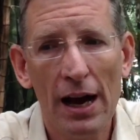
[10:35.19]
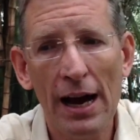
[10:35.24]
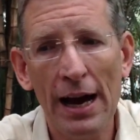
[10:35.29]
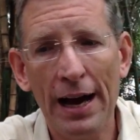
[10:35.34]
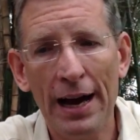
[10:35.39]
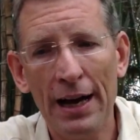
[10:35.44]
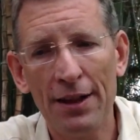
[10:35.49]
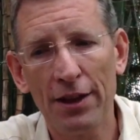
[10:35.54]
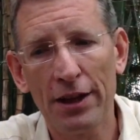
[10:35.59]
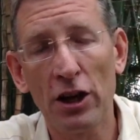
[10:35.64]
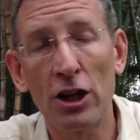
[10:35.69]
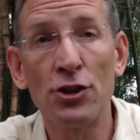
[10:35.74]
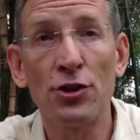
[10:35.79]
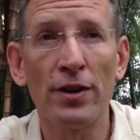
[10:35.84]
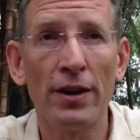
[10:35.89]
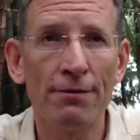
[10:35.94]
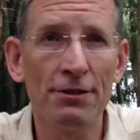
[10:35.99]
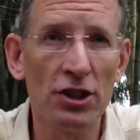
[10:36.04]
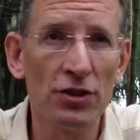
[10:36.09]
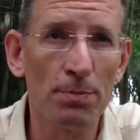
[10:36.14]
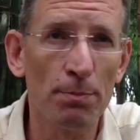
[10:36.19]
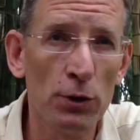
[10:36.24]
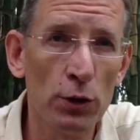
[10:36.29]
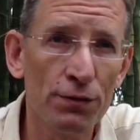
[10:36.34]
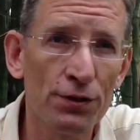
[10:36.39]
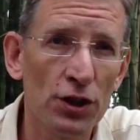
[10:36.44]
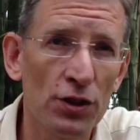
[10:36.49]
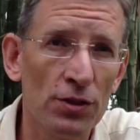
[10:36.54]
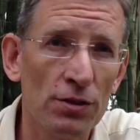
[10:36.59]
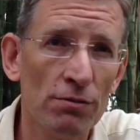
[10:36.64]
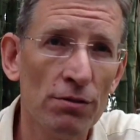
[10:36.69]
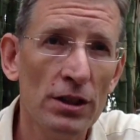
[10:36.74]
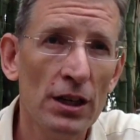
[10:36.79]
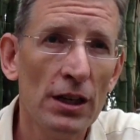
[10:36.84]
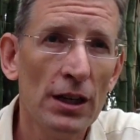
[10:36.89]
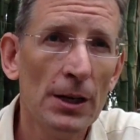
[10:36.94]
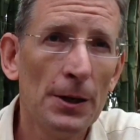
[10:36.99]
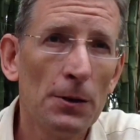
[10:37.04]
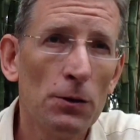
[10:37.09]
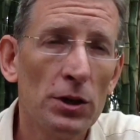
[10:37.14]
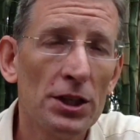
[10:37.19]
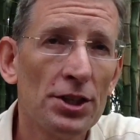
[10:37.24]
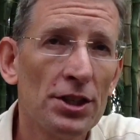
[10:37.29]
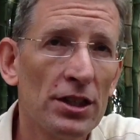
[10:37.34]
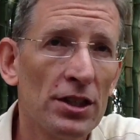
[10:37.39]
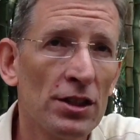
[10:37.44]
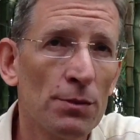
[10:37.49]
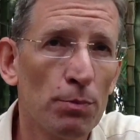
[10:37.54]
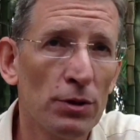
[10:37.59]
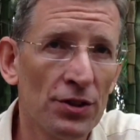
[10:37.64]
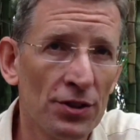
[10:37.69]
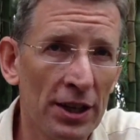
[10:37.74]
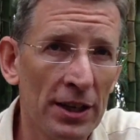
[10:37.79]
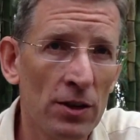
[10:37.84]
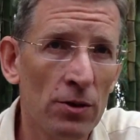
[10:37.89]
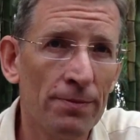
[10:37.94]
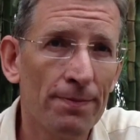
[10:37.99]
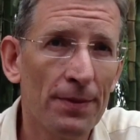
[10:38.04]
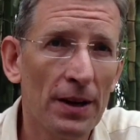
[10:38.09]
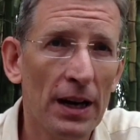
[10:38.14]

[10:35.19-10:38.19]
and the country I've just moved to, which is Brazil,